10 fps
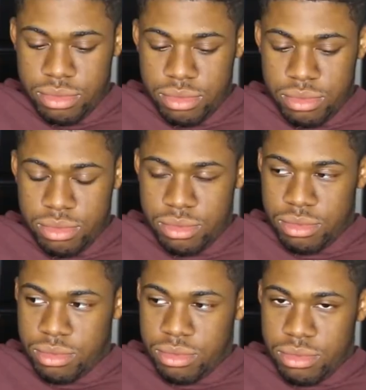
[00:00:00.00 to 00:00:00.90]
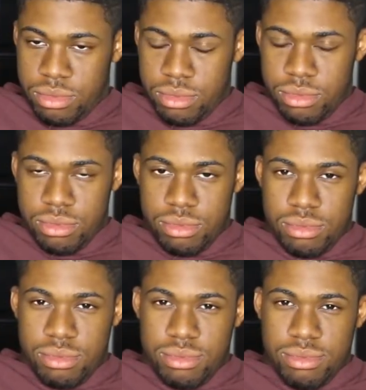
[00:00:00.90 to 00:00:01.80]

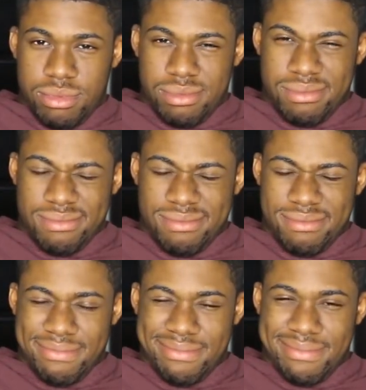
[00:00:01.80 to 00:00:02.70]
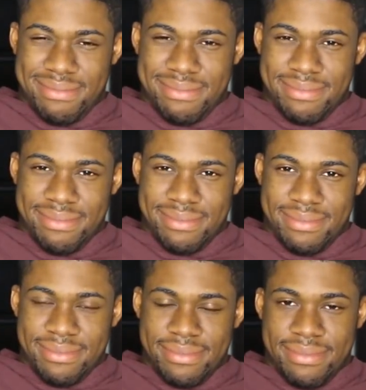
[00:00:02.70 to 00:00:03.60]

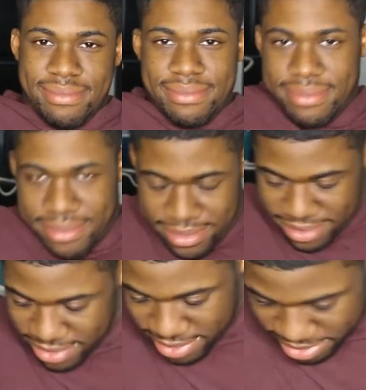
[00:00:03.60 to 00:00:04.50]
This person isn't speaking.